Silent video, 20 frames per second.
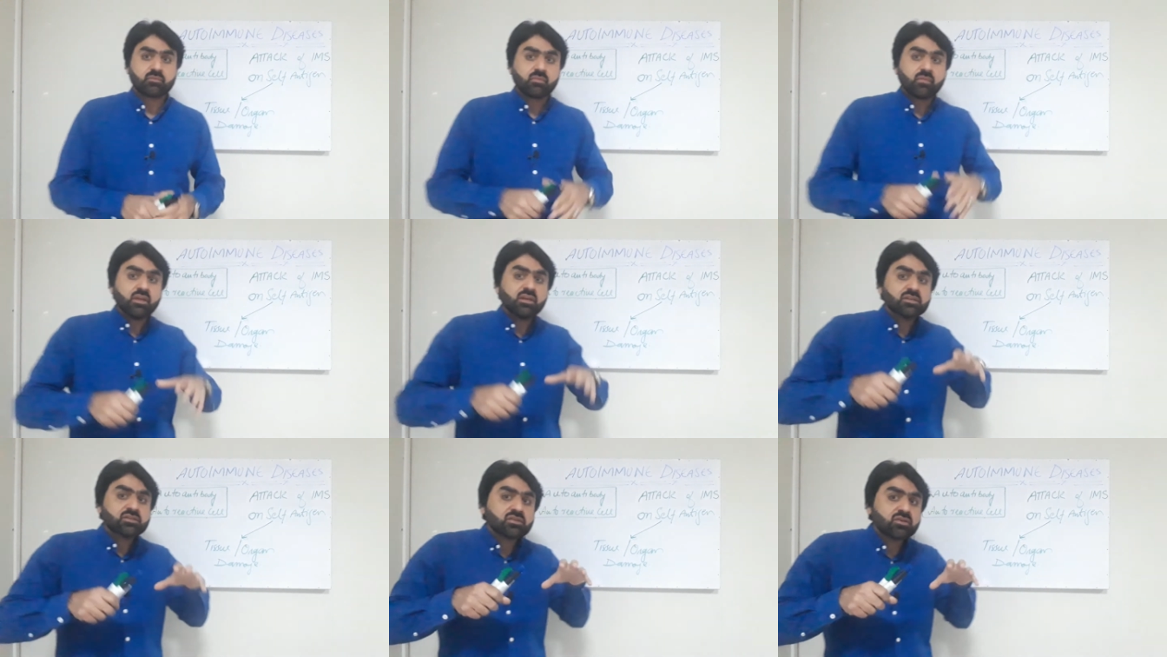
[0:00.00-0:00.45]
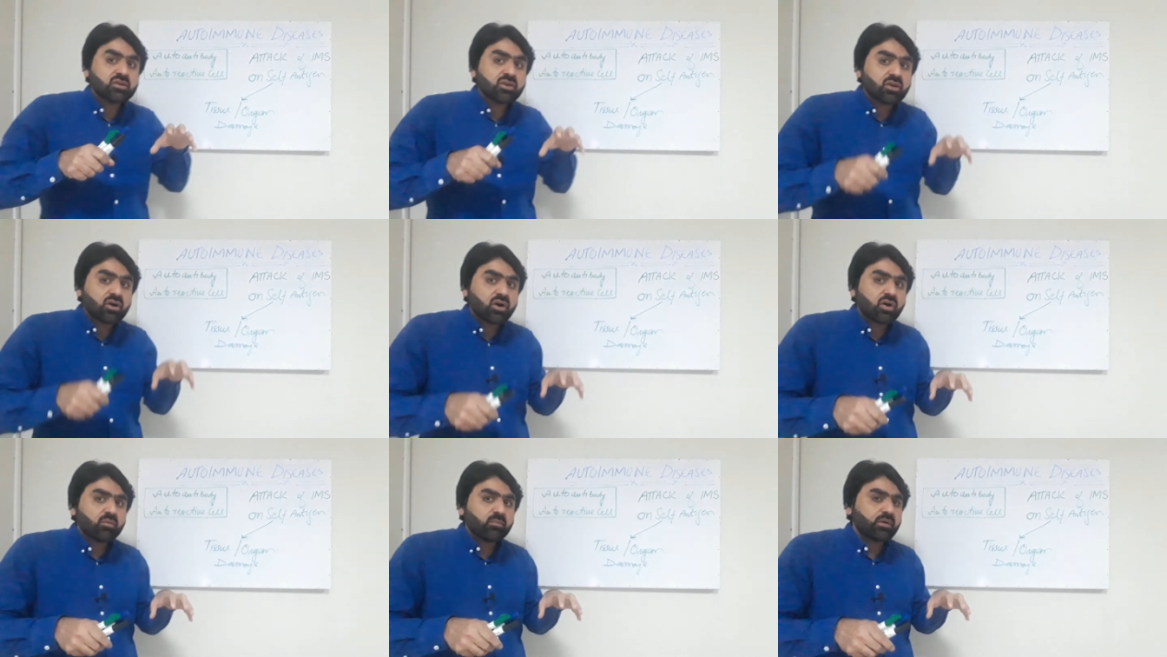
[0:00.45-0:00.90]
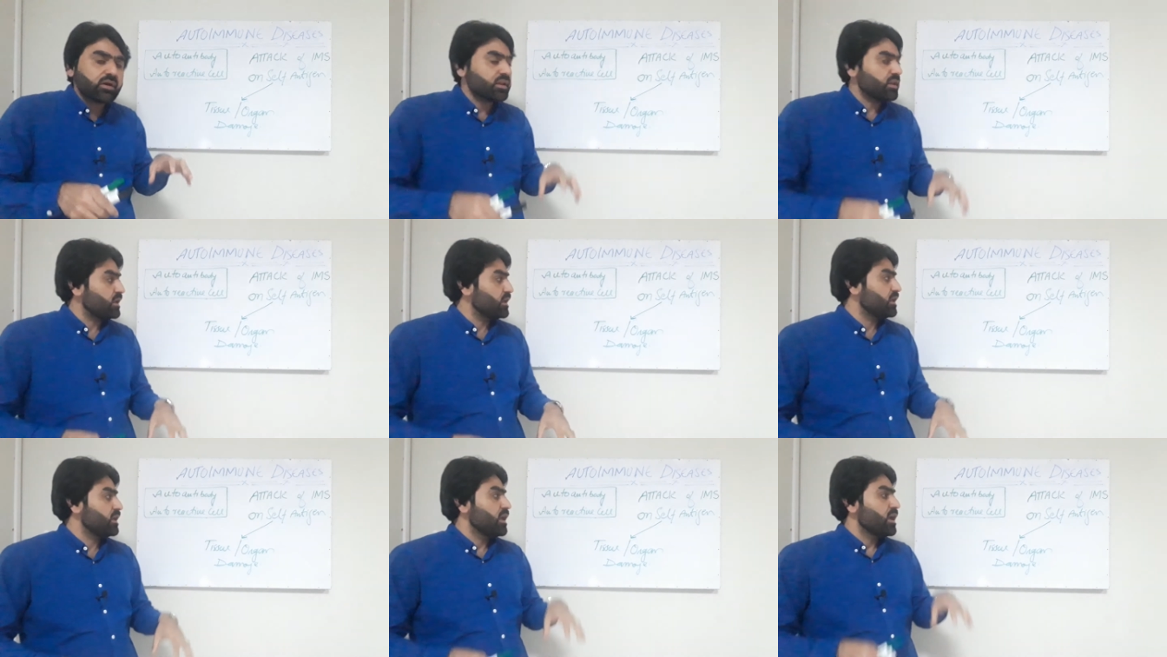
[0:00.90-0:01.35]
So
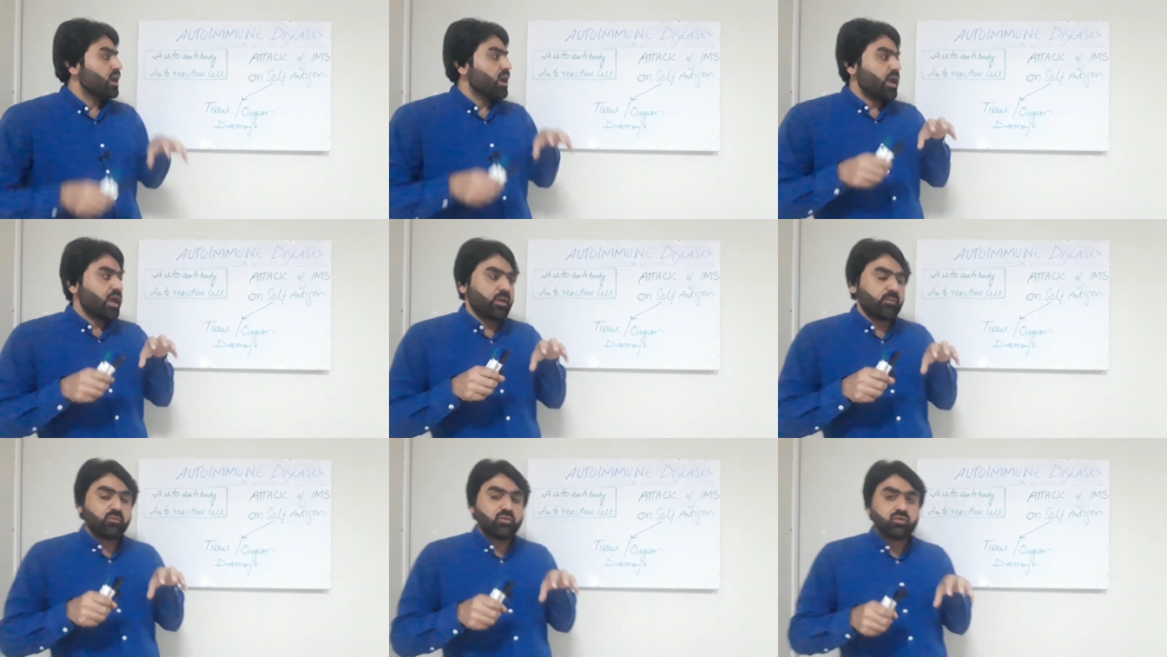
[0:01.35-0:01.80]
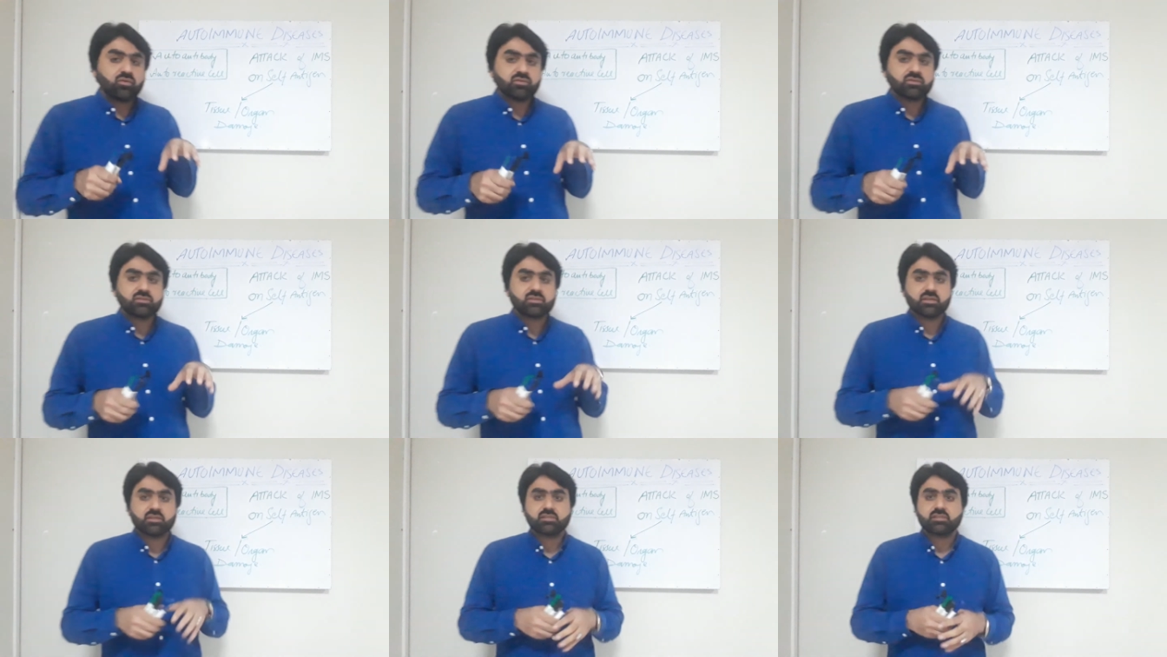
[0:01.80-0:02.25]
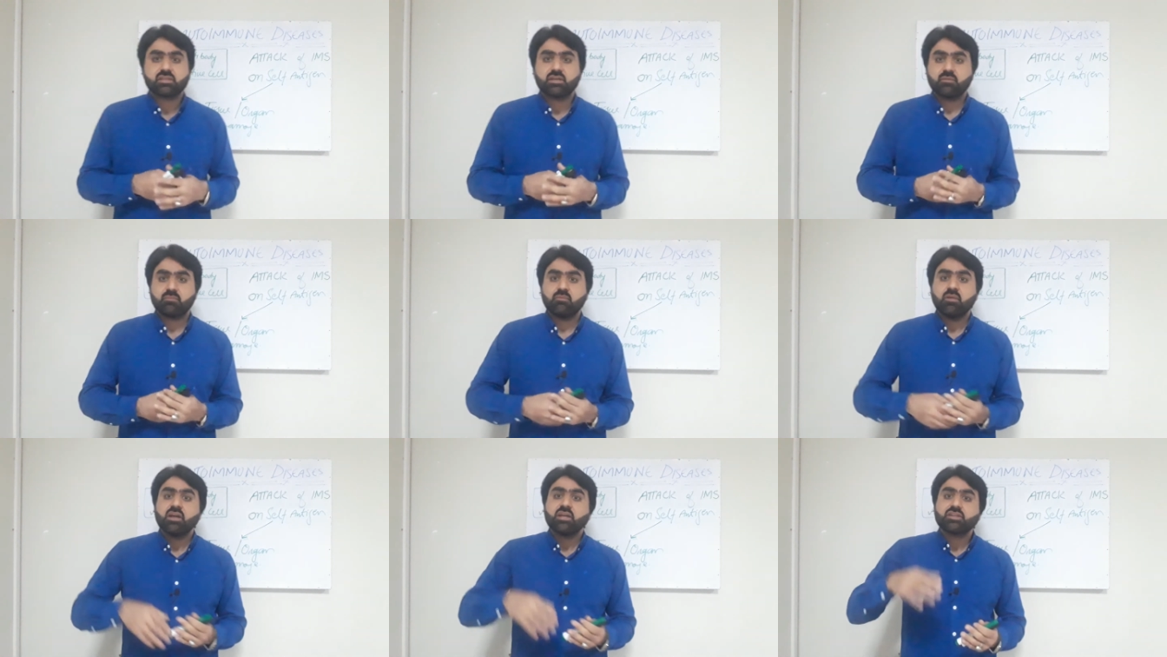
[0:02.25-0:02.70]
normally immune
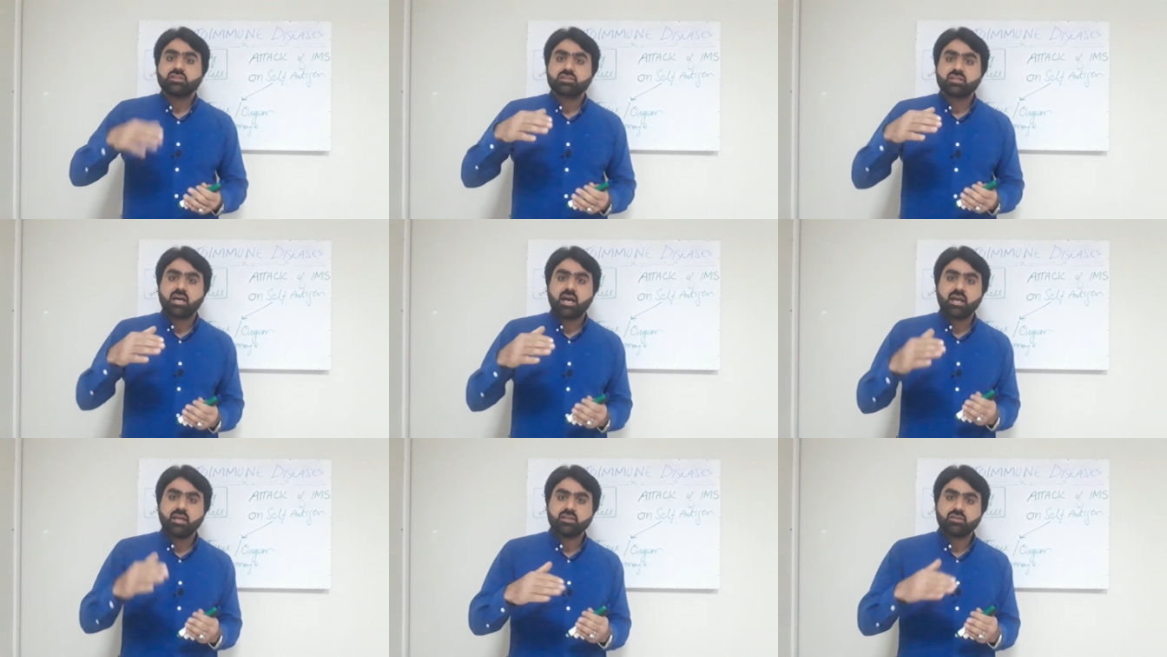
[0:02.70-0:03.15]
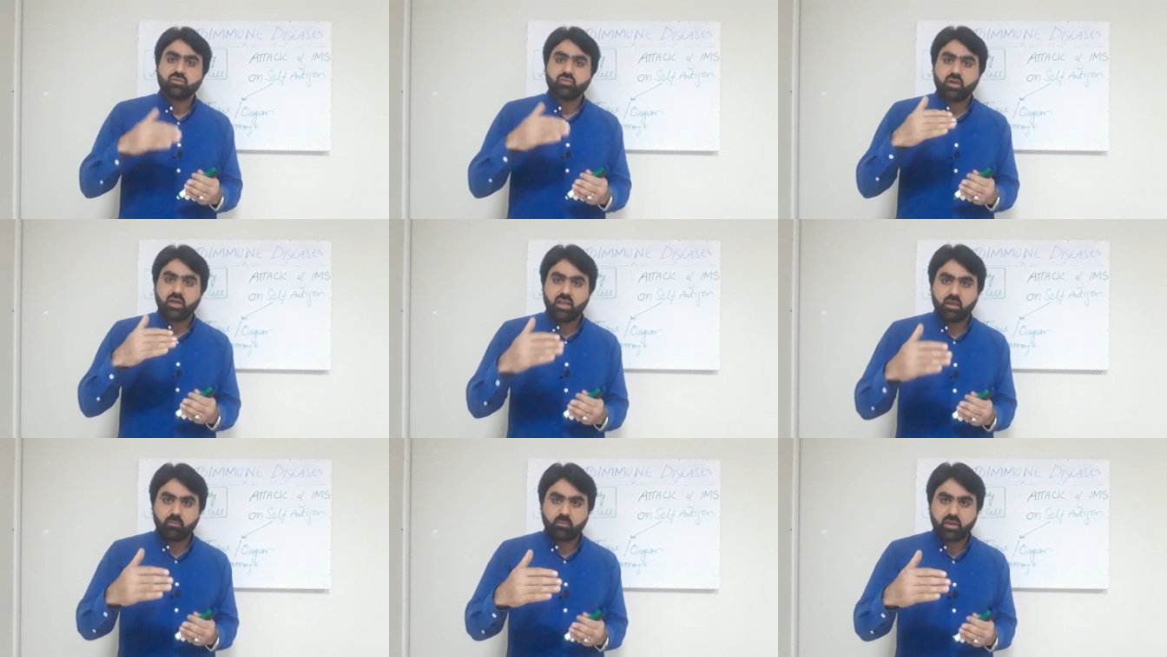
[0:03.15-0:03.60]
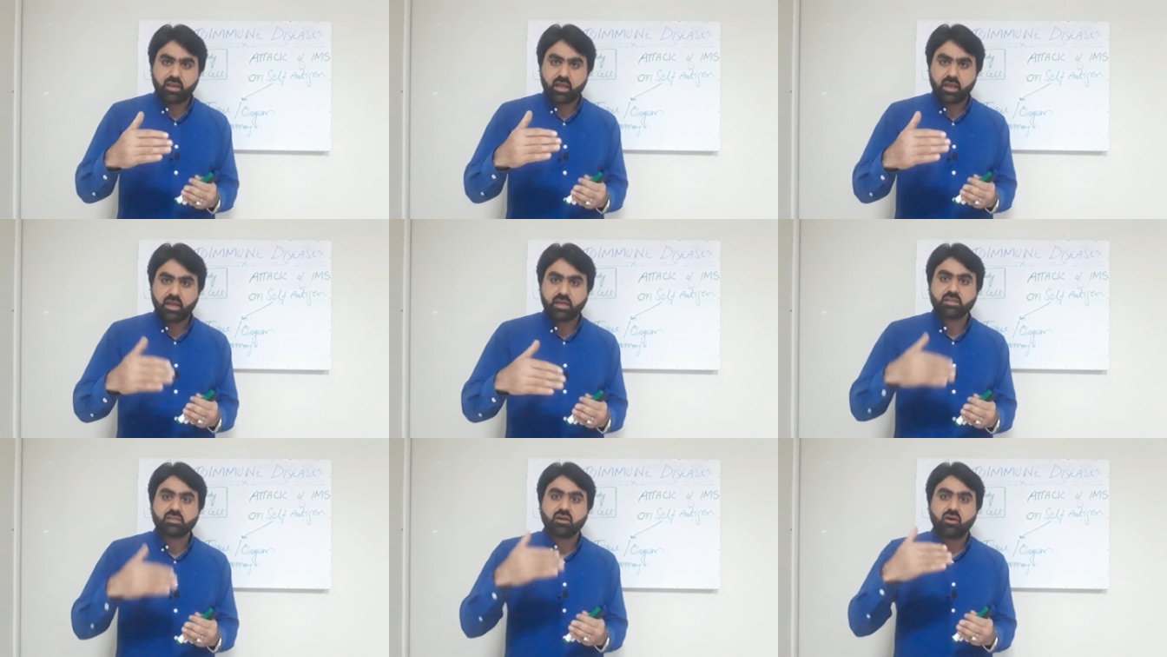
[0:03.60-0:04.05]
system try to
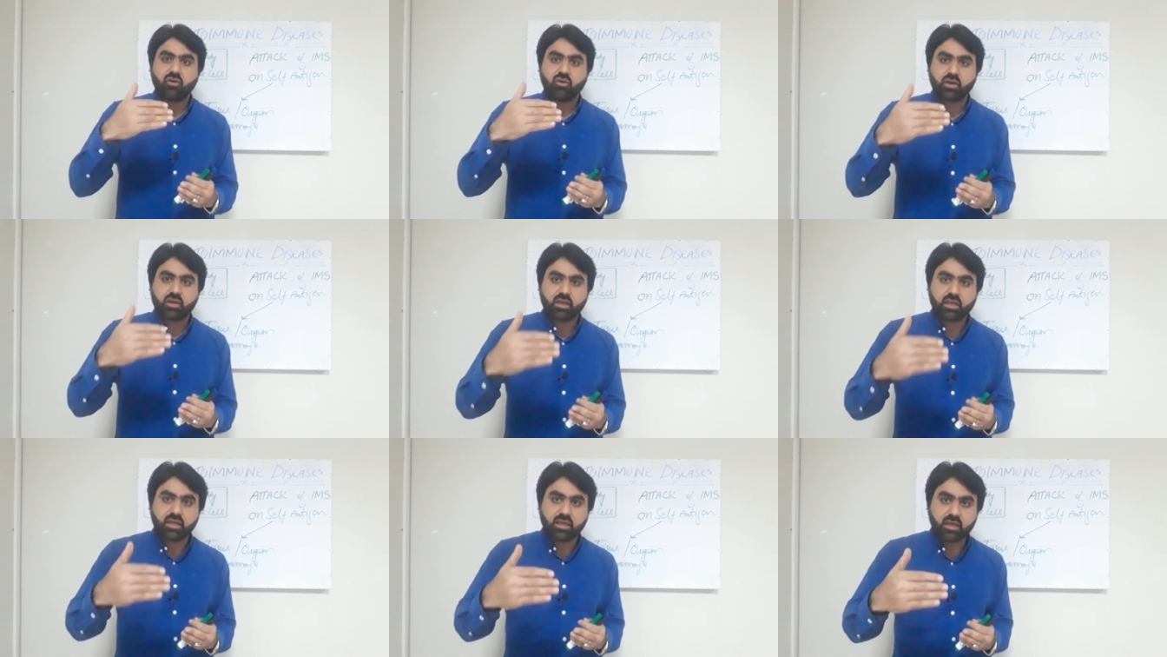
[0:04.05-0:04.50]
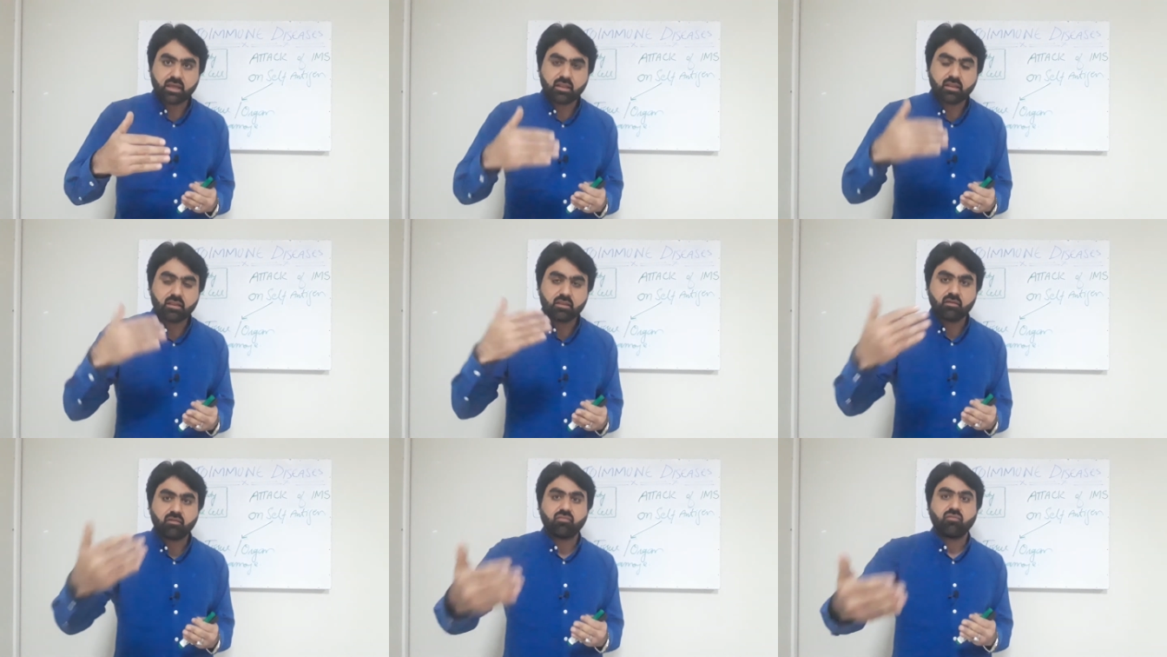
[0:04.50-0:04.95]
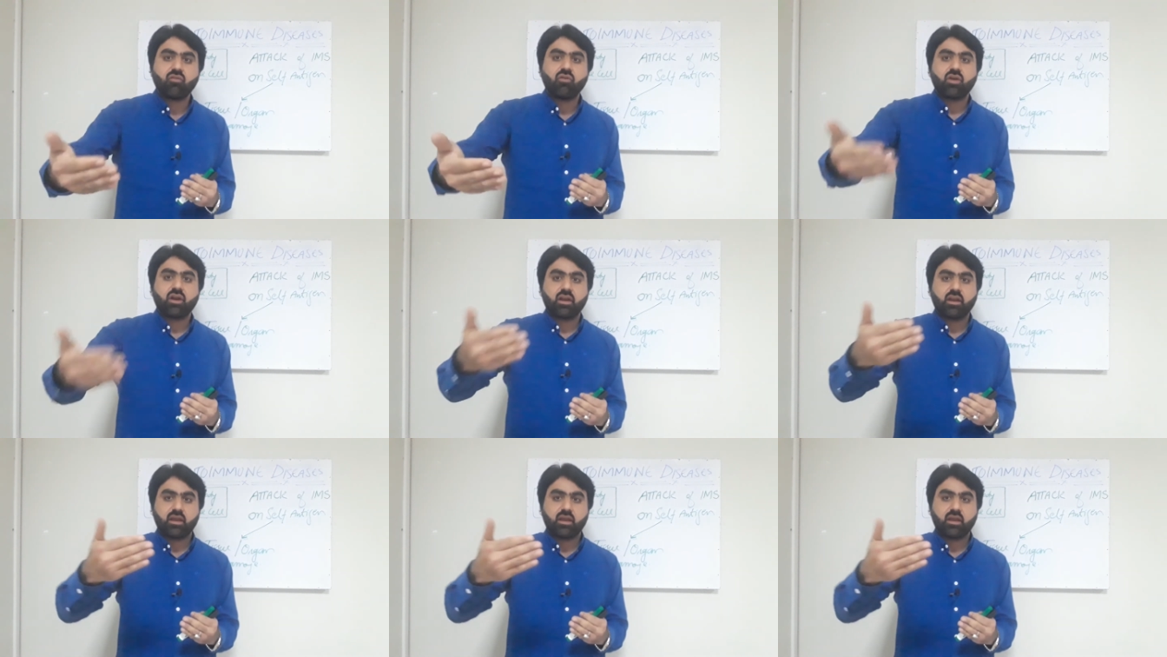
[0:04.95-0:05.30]
eliminate or kill the foreign